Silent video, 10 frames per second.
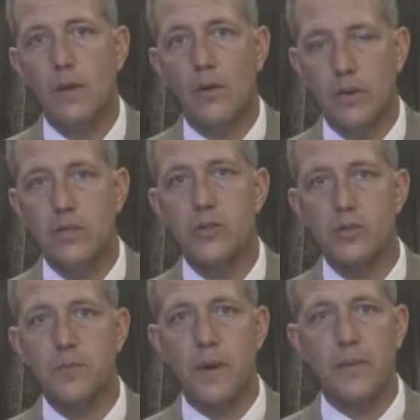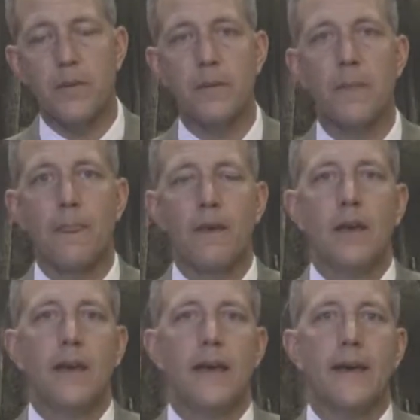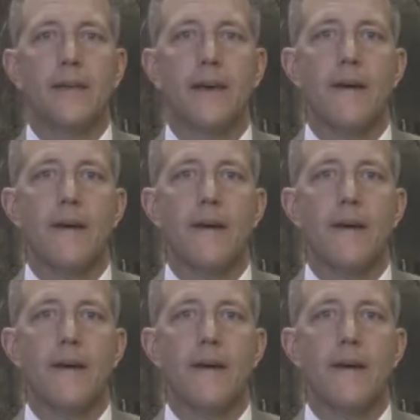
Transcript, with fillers: research paper, and